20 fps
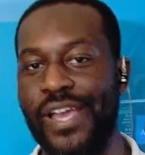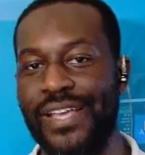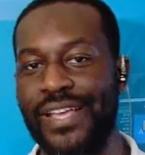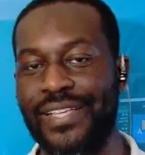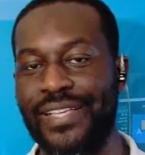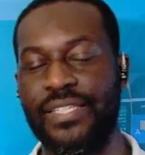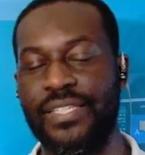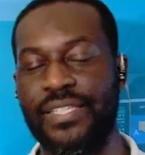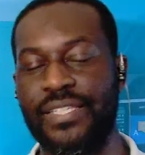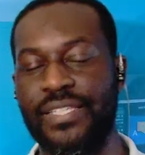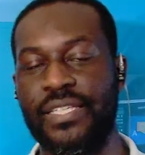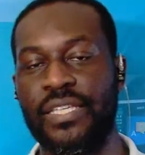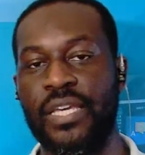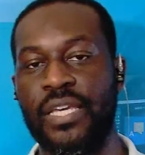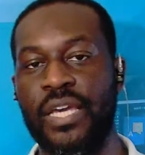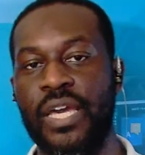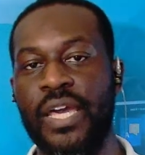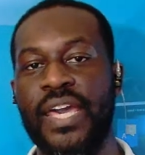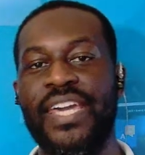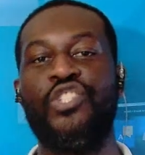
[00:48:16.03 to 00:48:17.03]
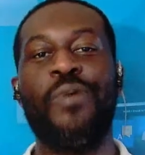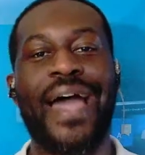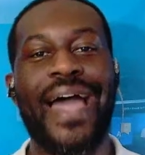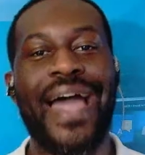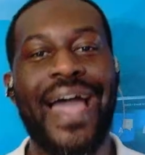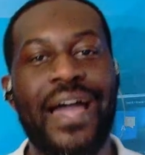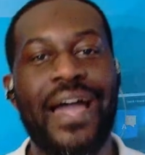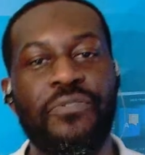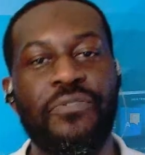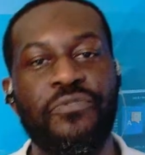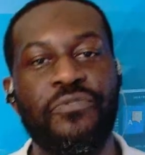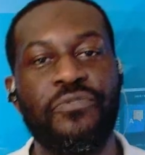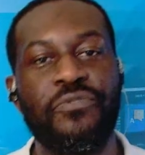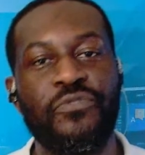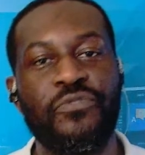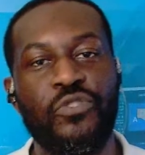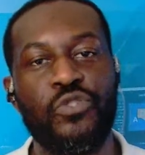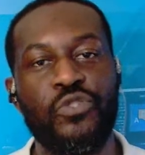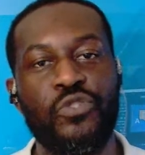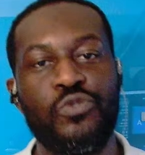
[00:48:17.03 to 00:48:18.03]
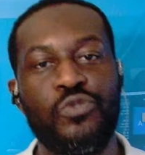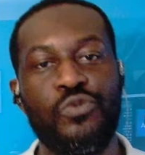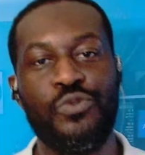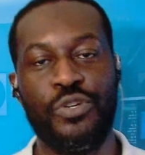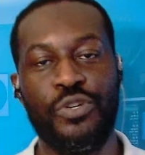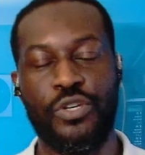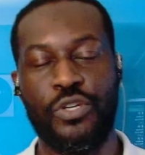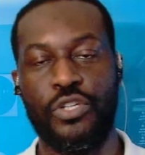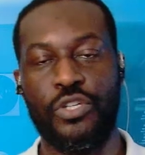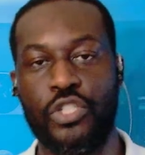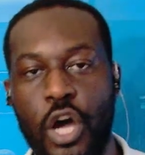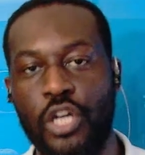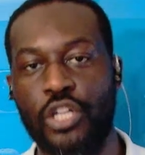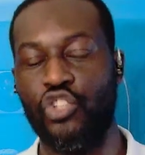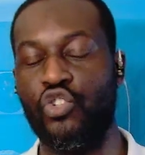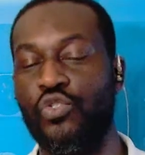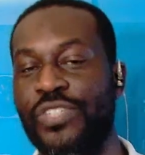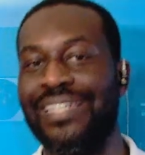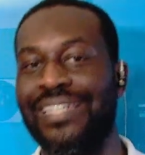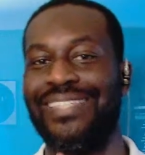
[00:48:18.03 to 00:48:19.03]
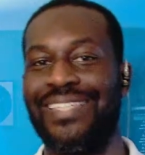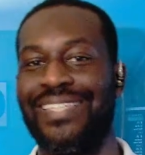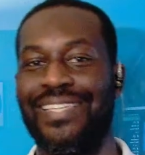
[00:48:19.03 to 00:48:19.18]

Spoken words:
is you have to start using systems.